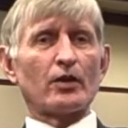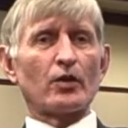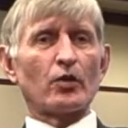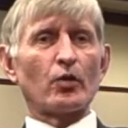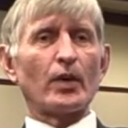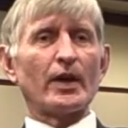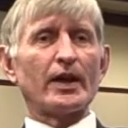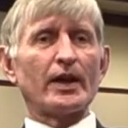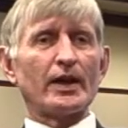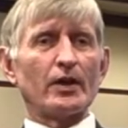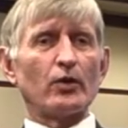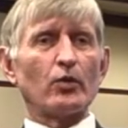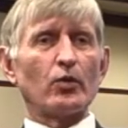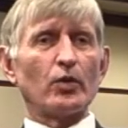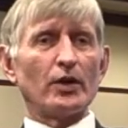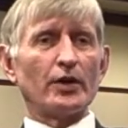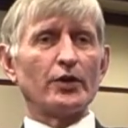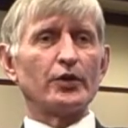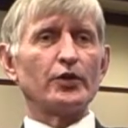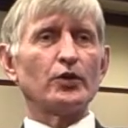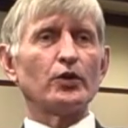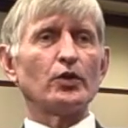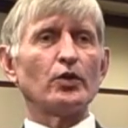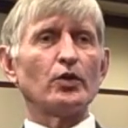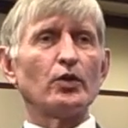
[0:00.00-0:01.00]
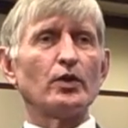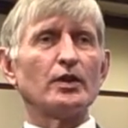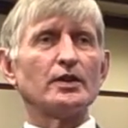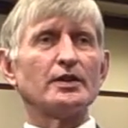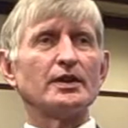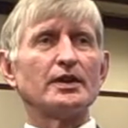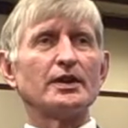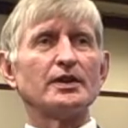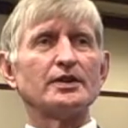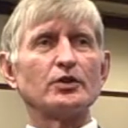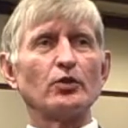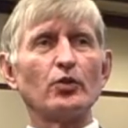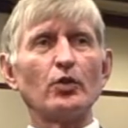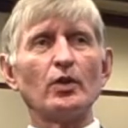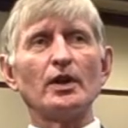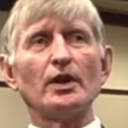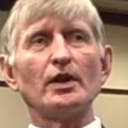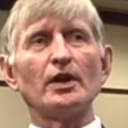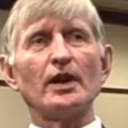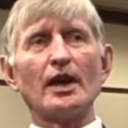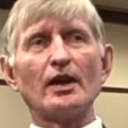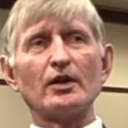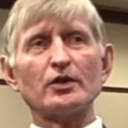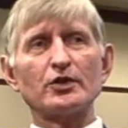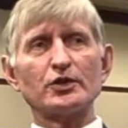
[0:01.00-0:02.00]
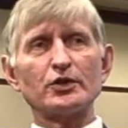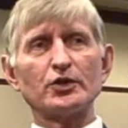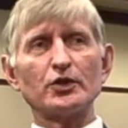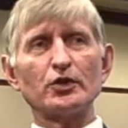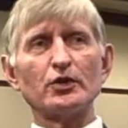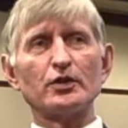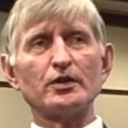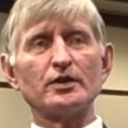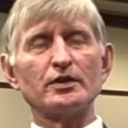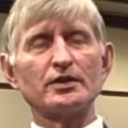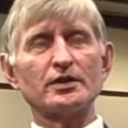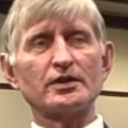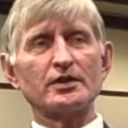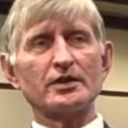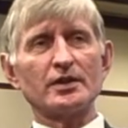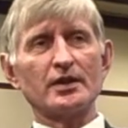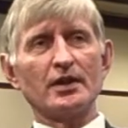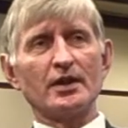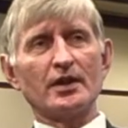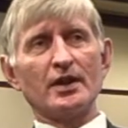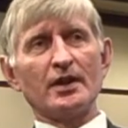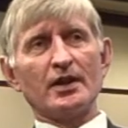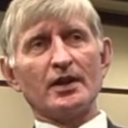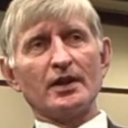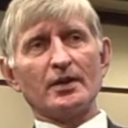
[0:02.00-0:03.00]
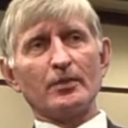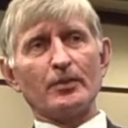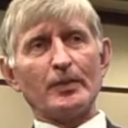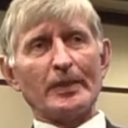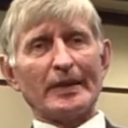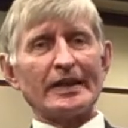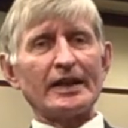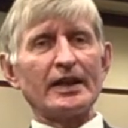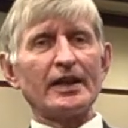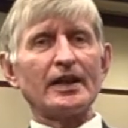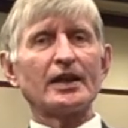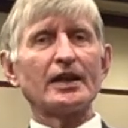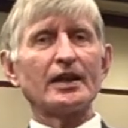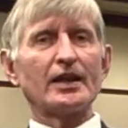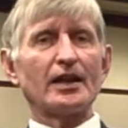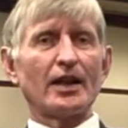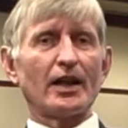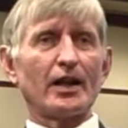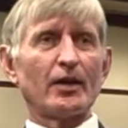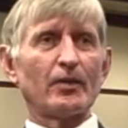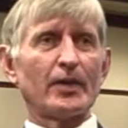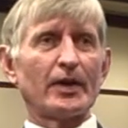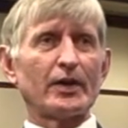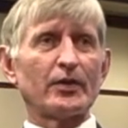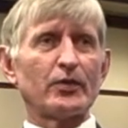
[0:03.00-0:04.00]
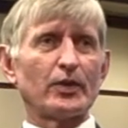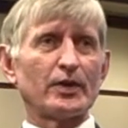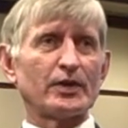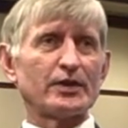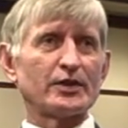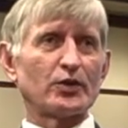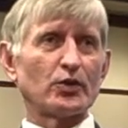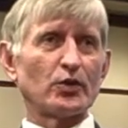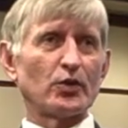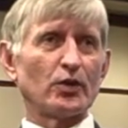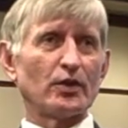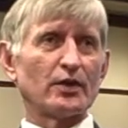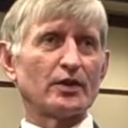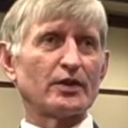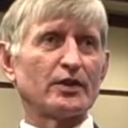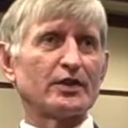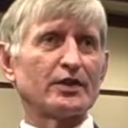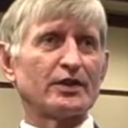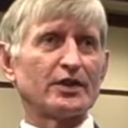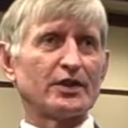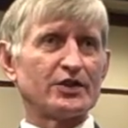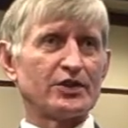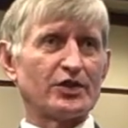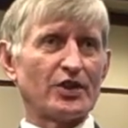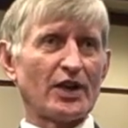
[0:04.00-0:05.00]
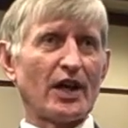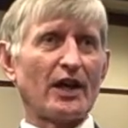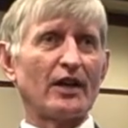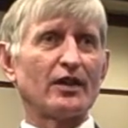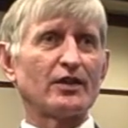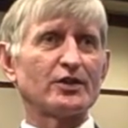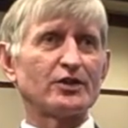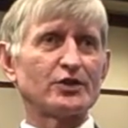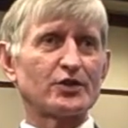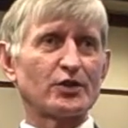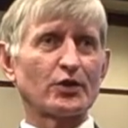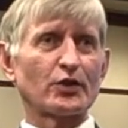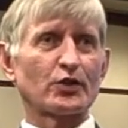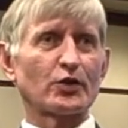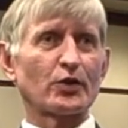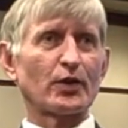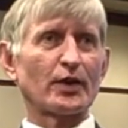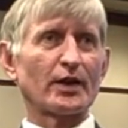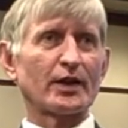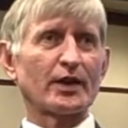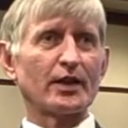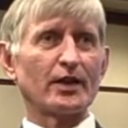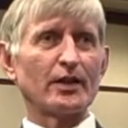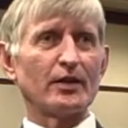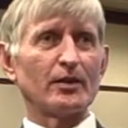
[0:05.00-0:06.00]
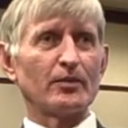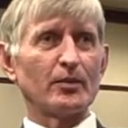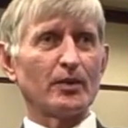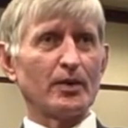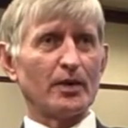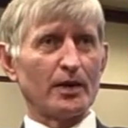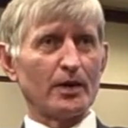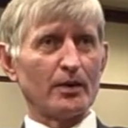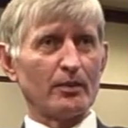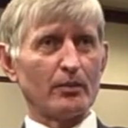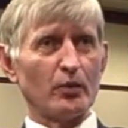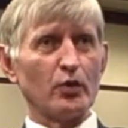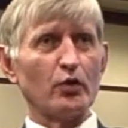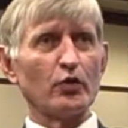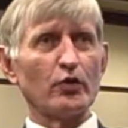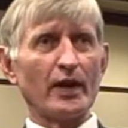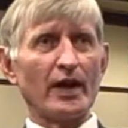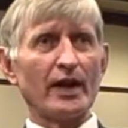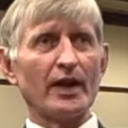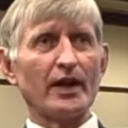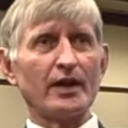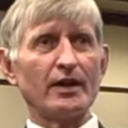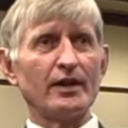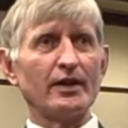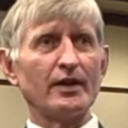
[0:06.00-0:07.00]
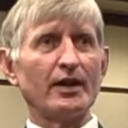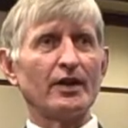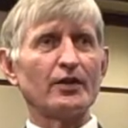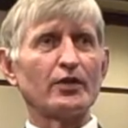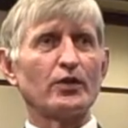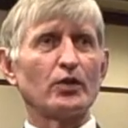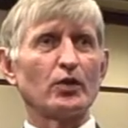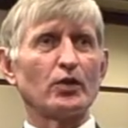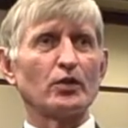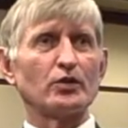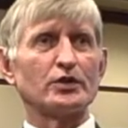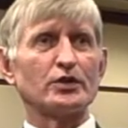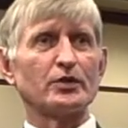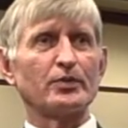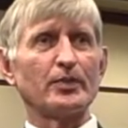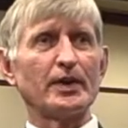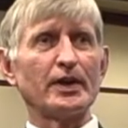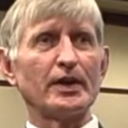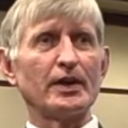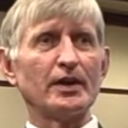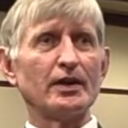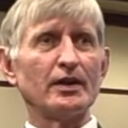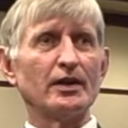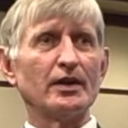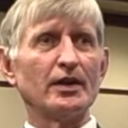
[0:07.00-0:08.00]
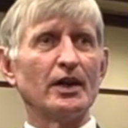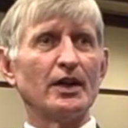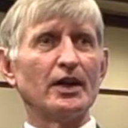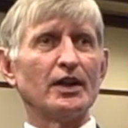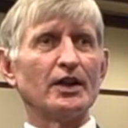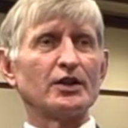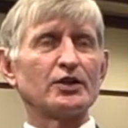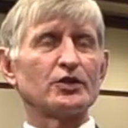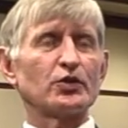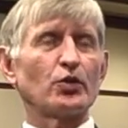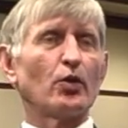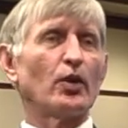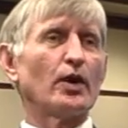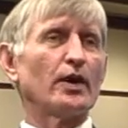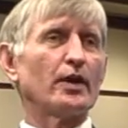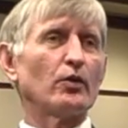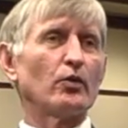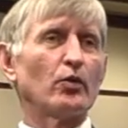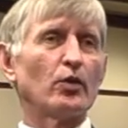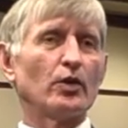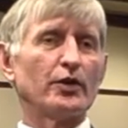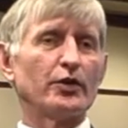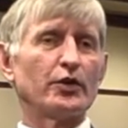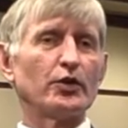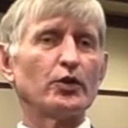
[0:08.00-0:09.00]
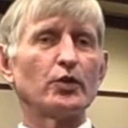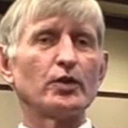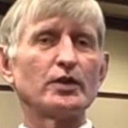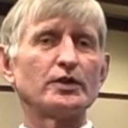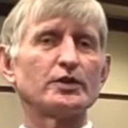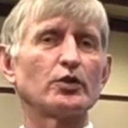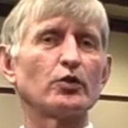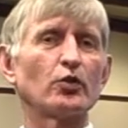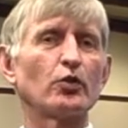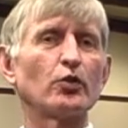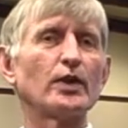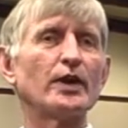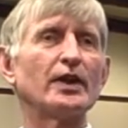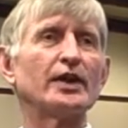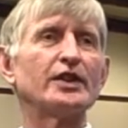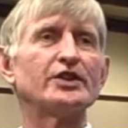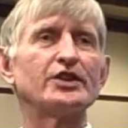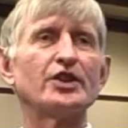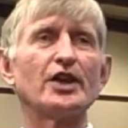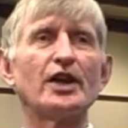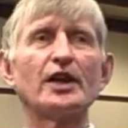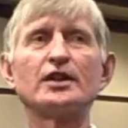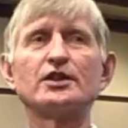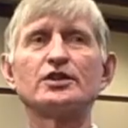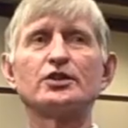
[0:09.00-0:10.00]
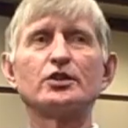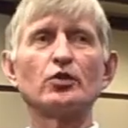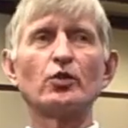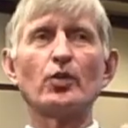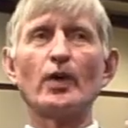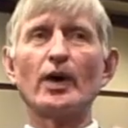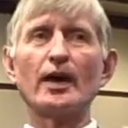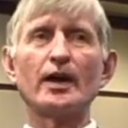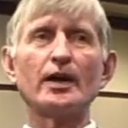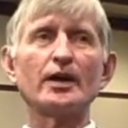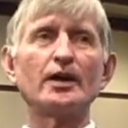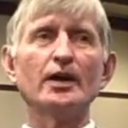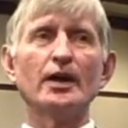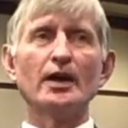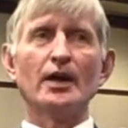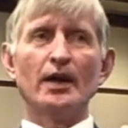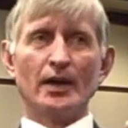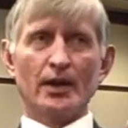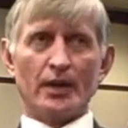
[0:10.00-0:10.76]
or what it will do, is it will allow students beginning in elementary school to challenge the curriculum and move ahead at their own speed. So what it will do is it will really change the way